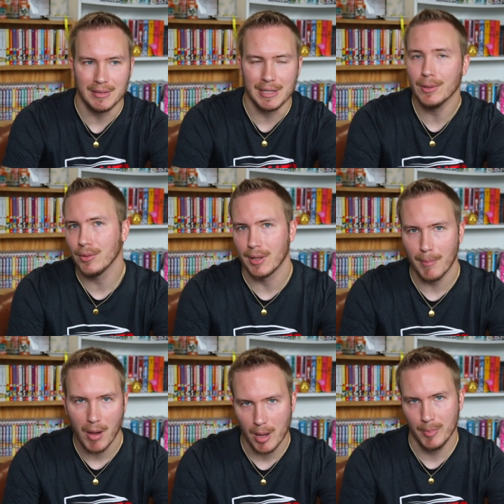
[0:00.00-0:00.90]
deals
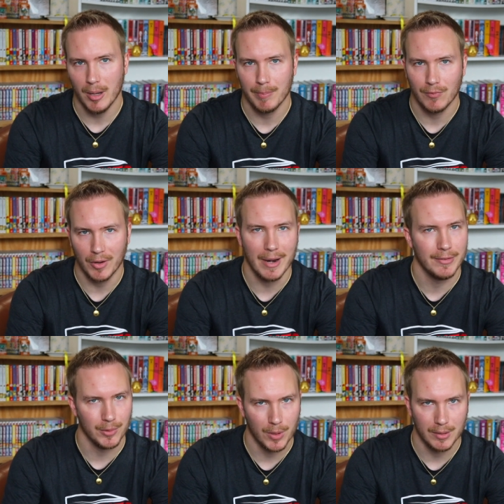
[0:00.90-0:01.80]
that pop up for
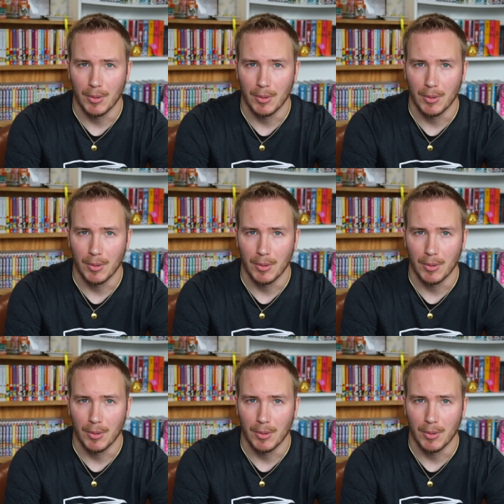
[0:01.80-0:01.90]
everyone.